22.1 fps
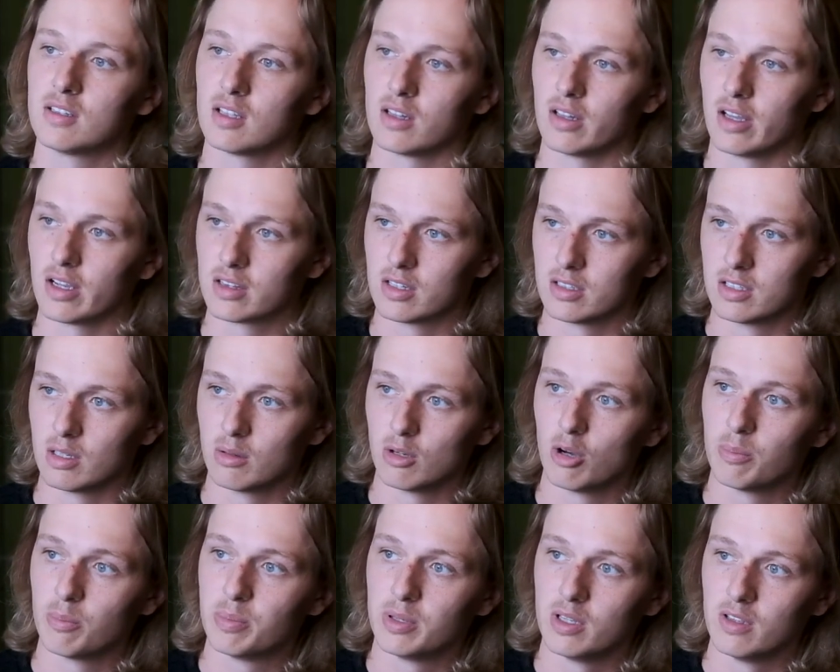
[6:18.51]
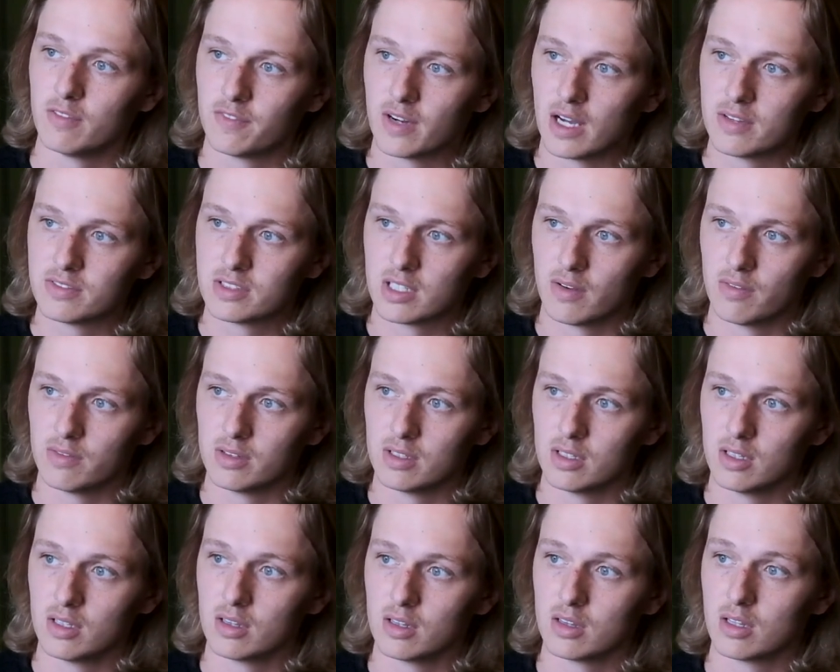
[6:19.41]
to like the WLP
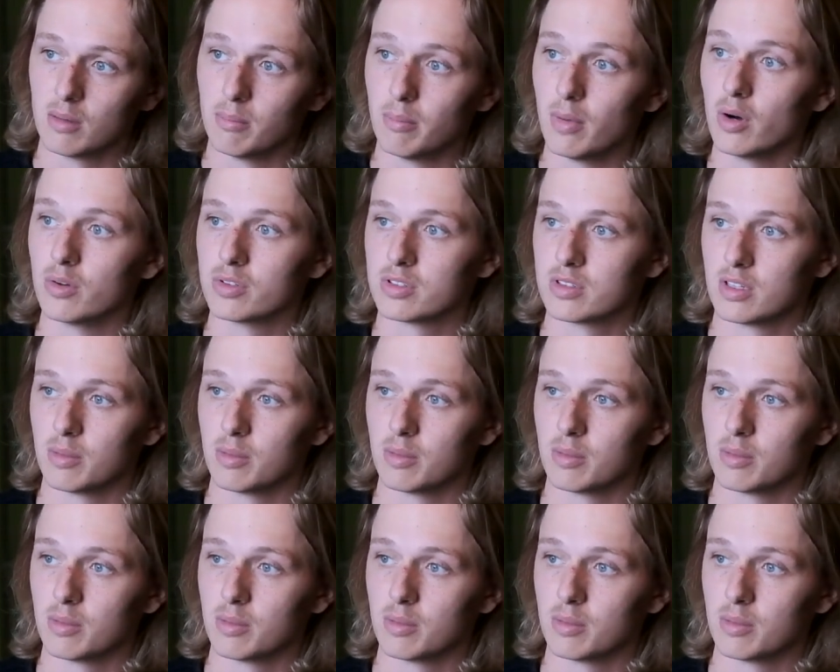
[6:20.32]
570 the most,